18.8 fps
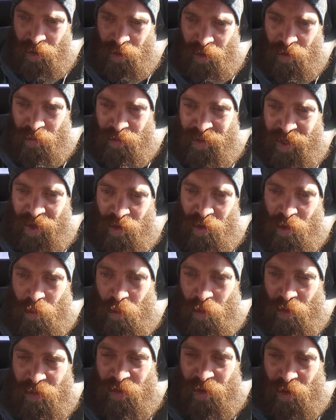It would carry
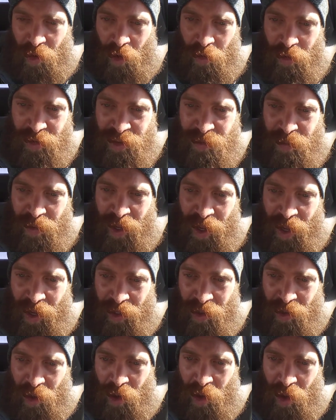with it on its
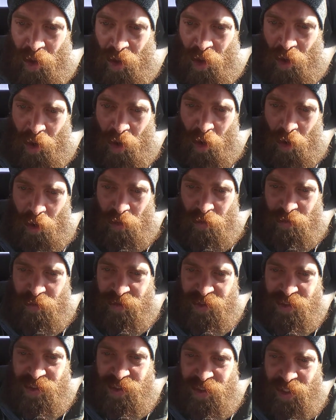back all
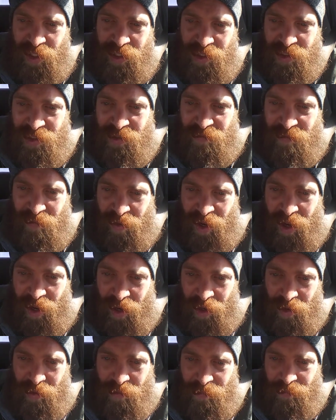the sins of
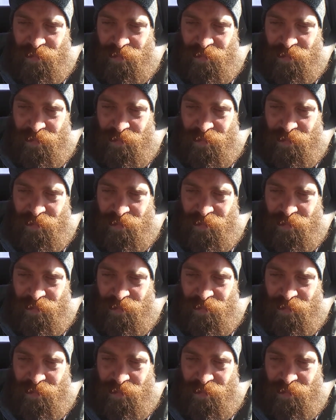man.